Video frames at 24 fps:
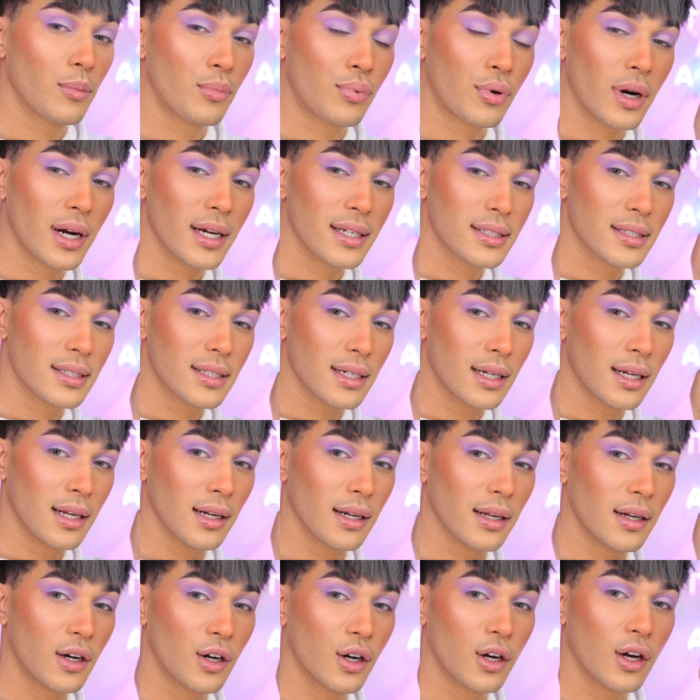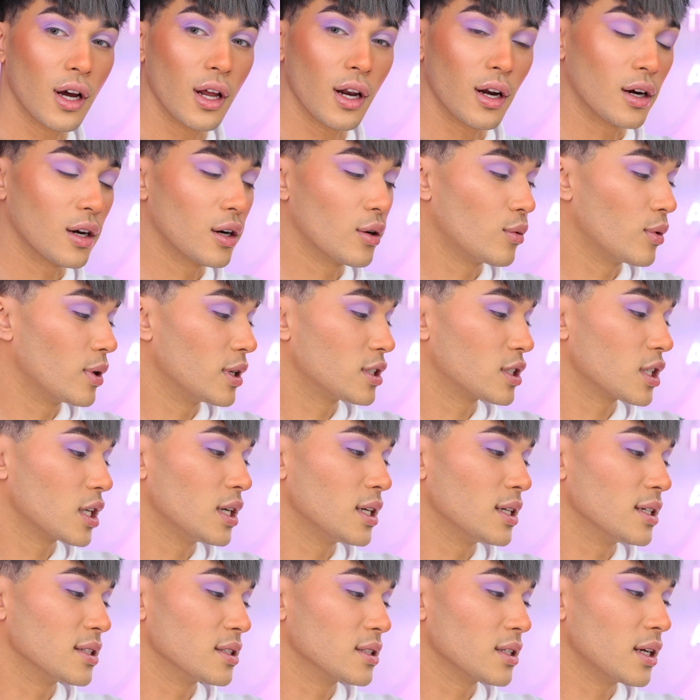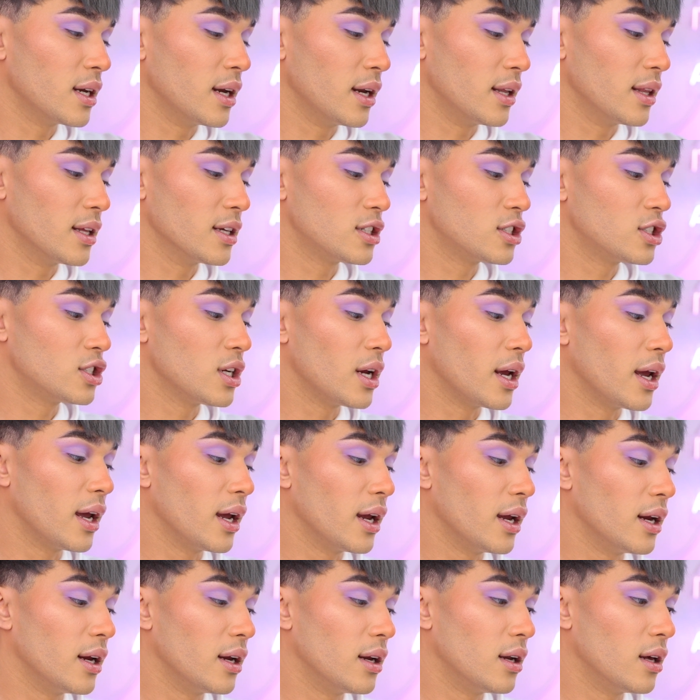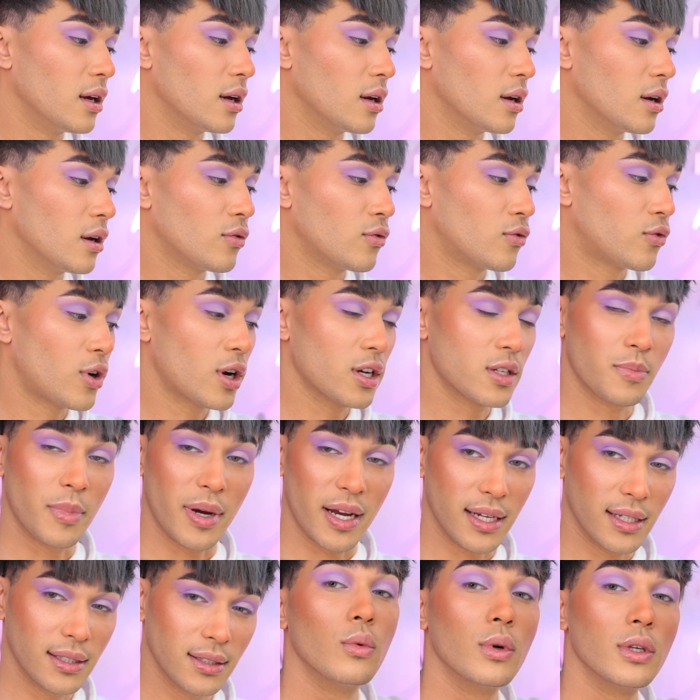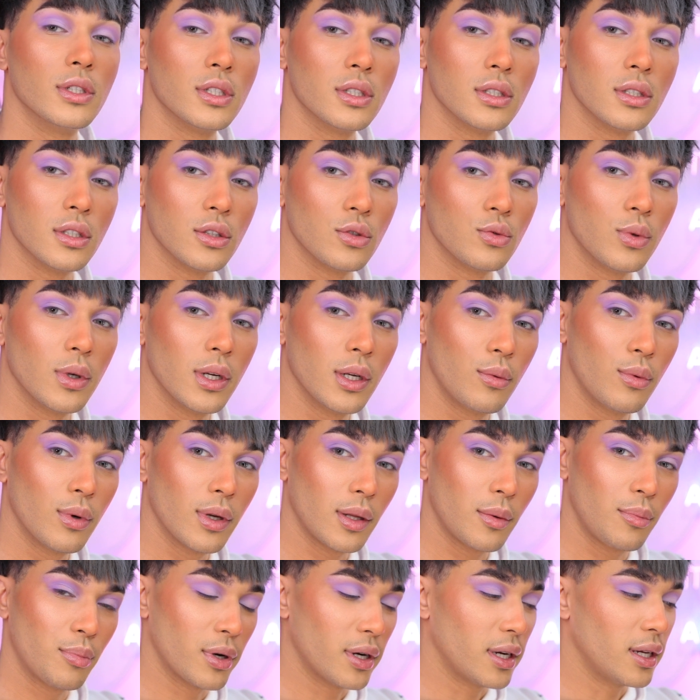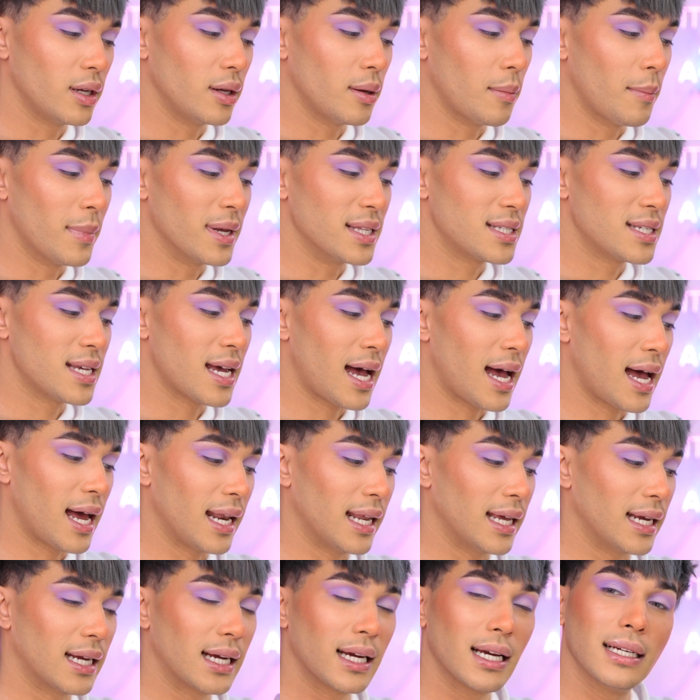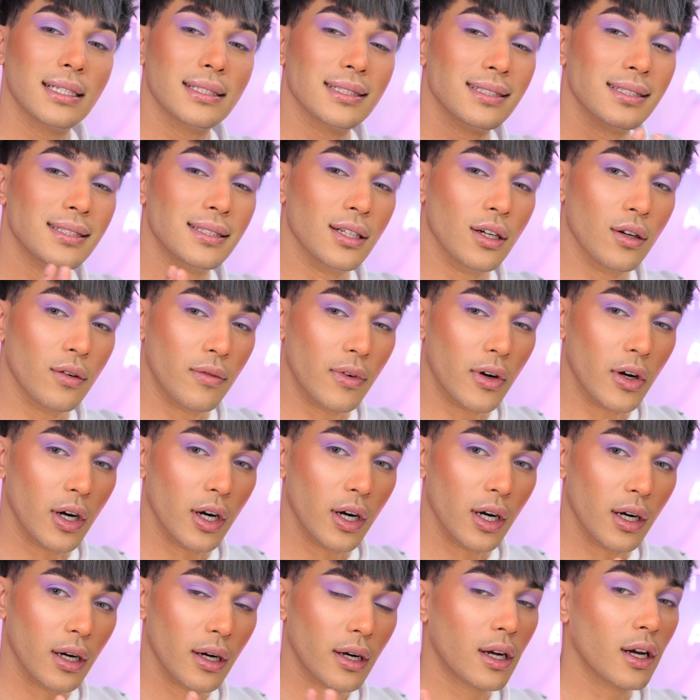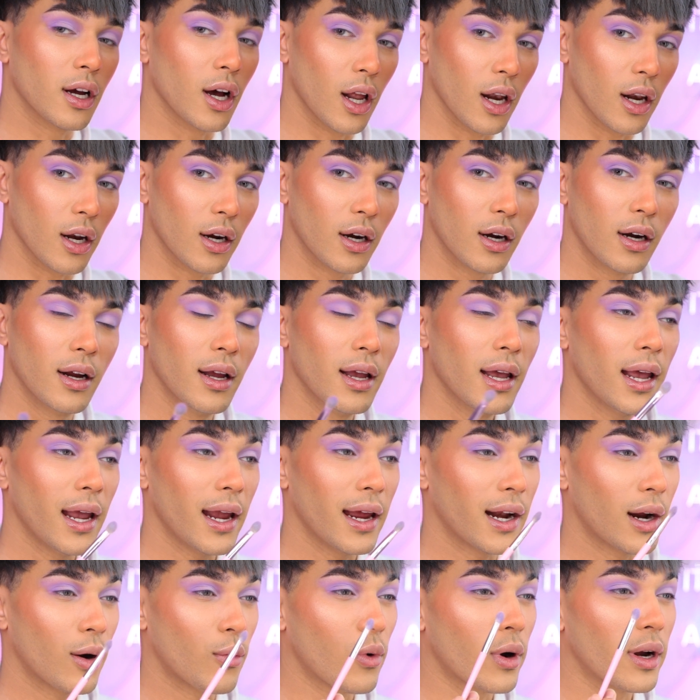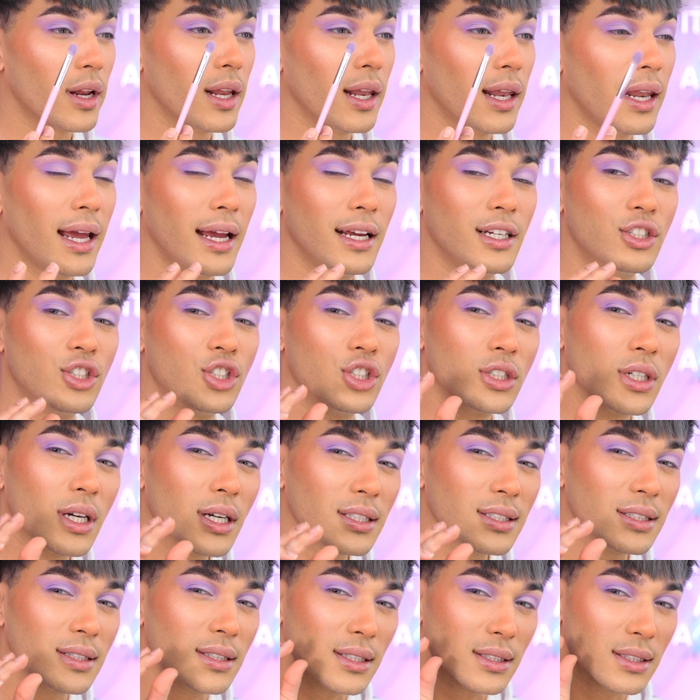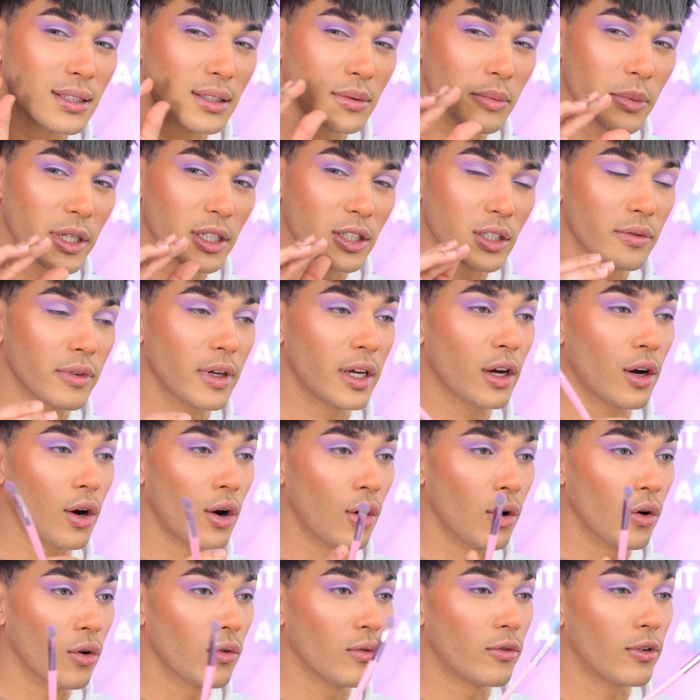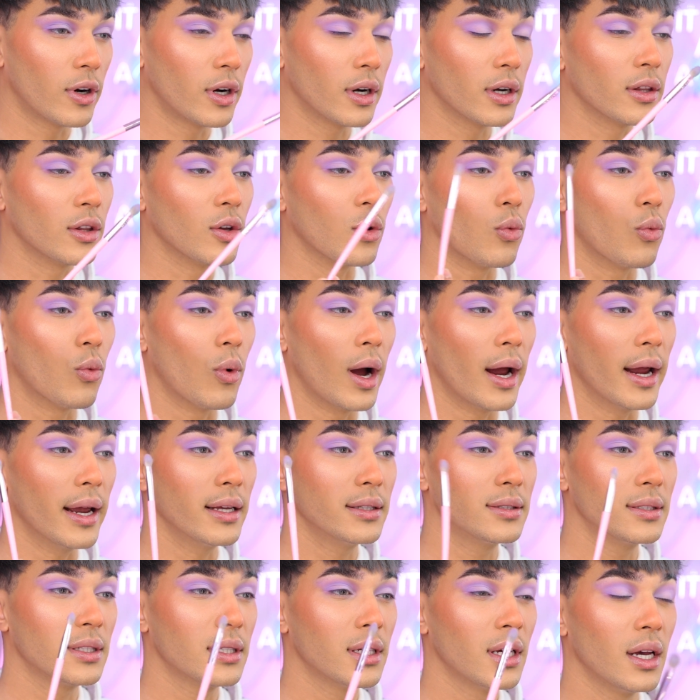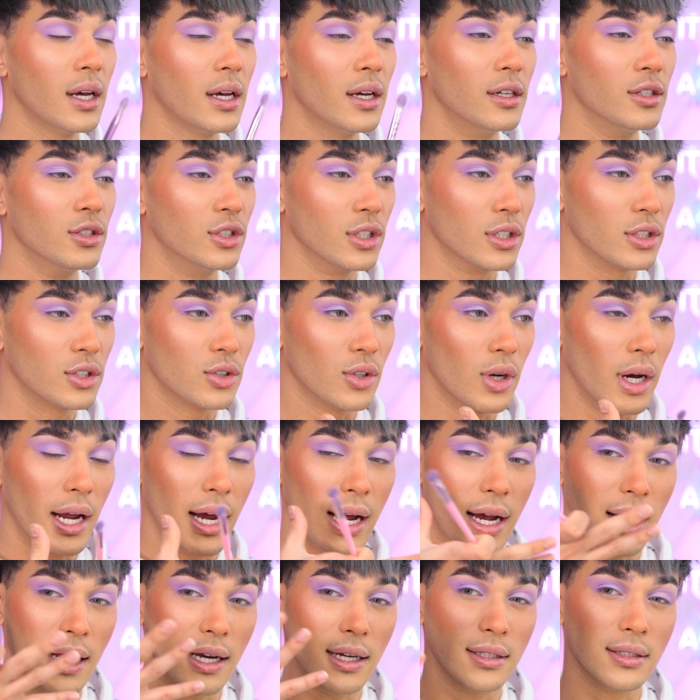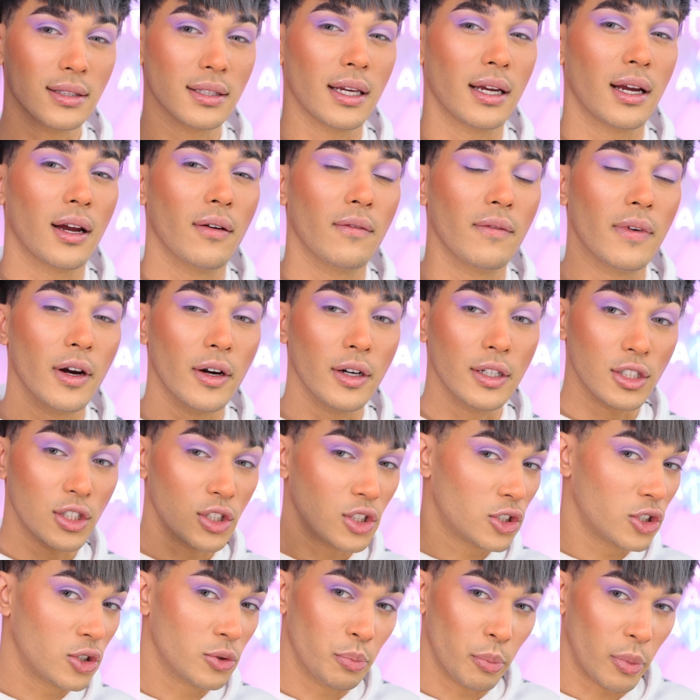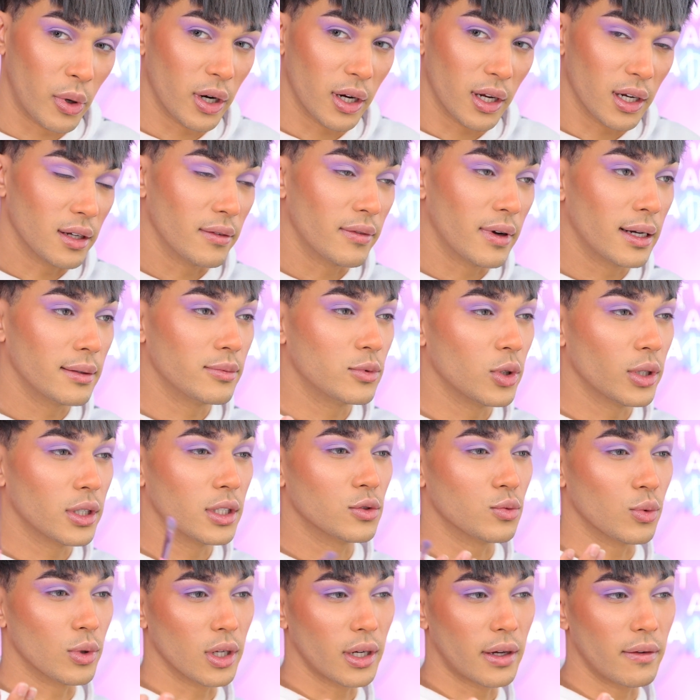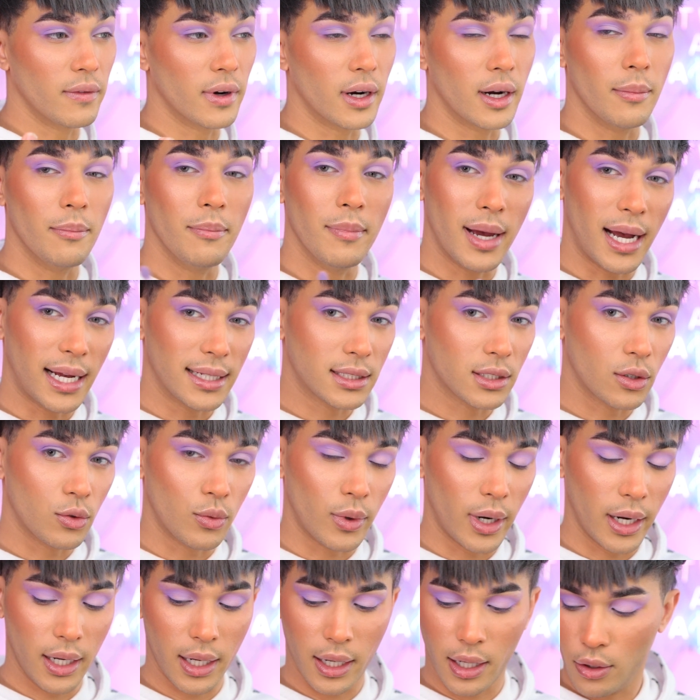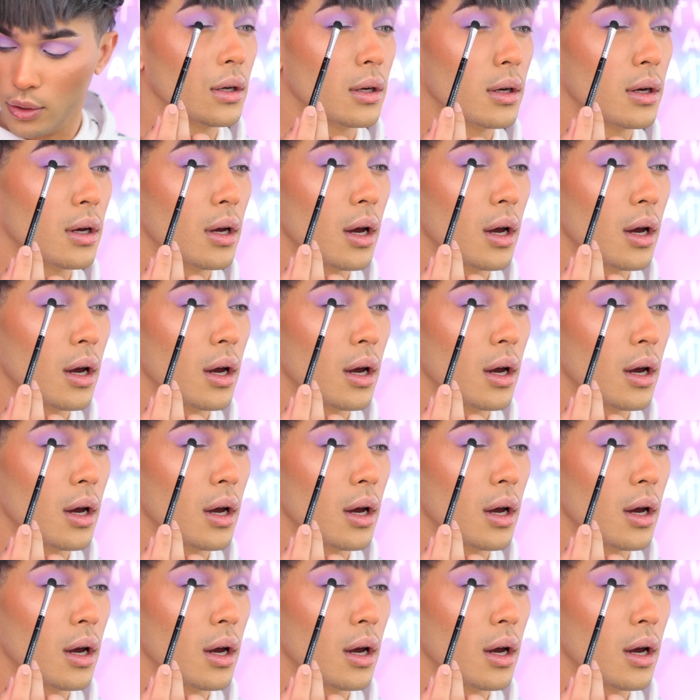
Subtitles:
pressed glitter color, which is in the shade Frostbite, which is this really, really pretty metallic silver color. And I wanna lay just a smidge of it over the white, just so it has like a very sparkly vibe to it, because we're looking very matte right now.